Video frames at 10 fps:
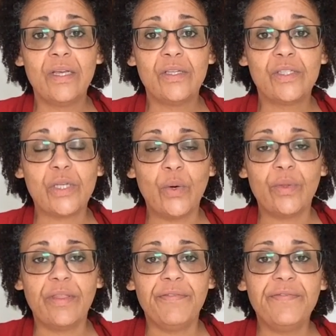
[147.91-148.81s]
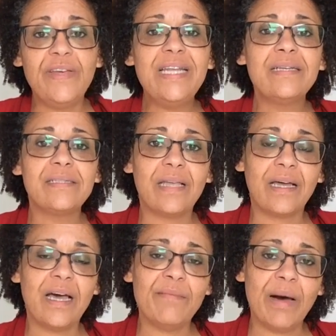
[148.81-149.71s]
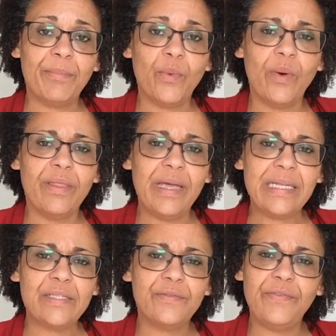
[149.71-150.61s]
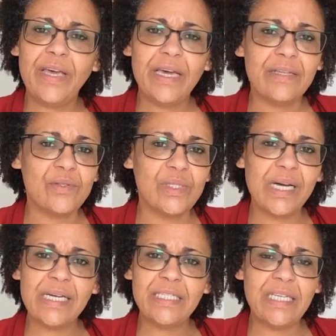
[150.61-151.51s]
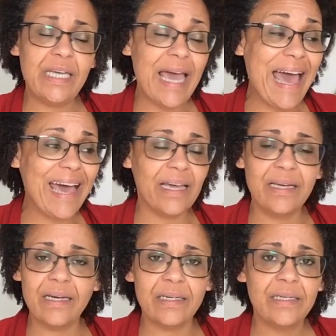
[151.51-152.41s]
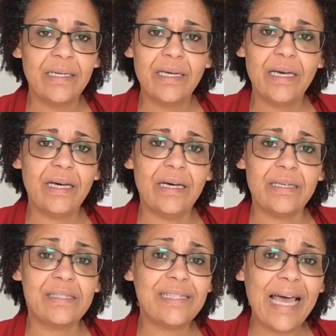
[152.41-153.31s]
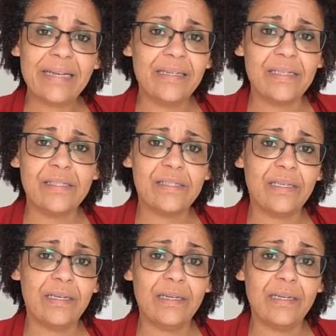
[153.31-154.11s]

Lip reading: So the feelings that come up, whether it is fear, anxiety, anger, sadness,